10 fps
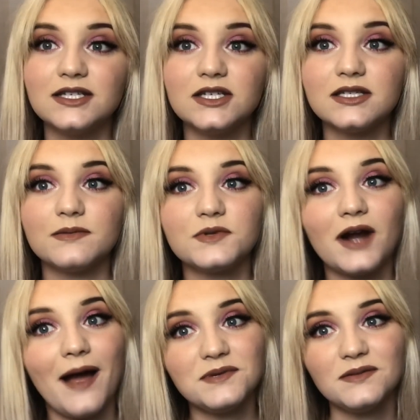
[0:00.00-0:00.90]
just
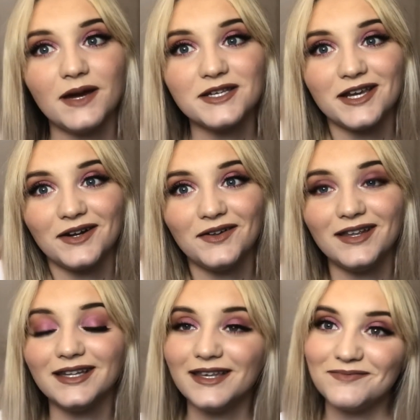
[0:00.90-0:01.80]
subscribe to my channel
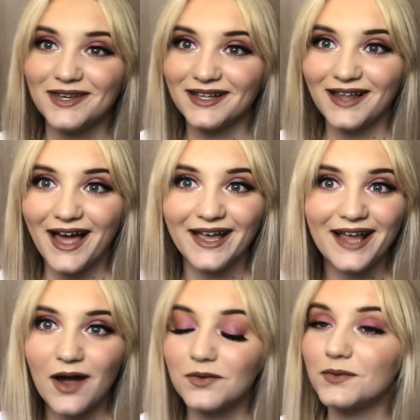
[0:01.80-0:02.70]
and leave me a like,
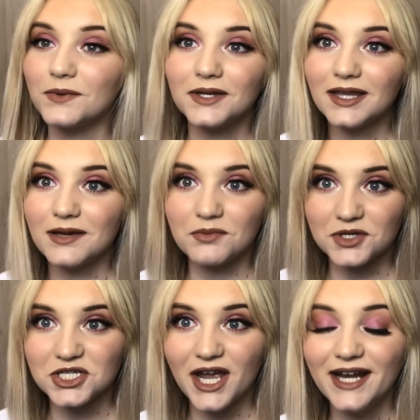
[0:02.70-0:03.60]
I would really
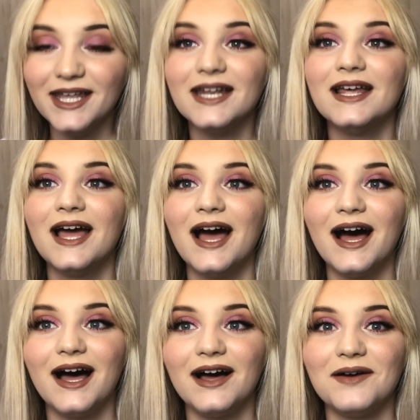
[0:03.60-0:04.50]
appreciate it.
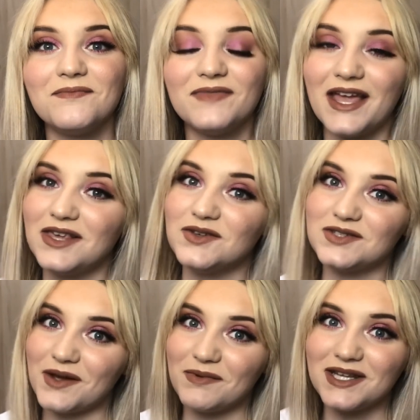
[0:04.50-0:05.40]
Thank you
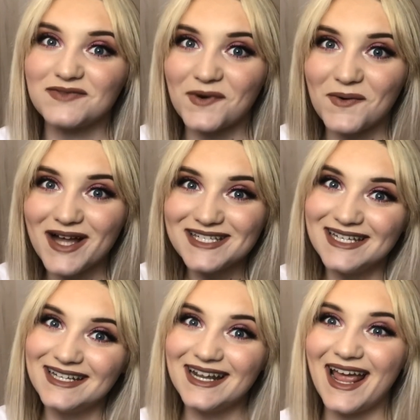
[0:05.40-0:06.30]
so much for watching.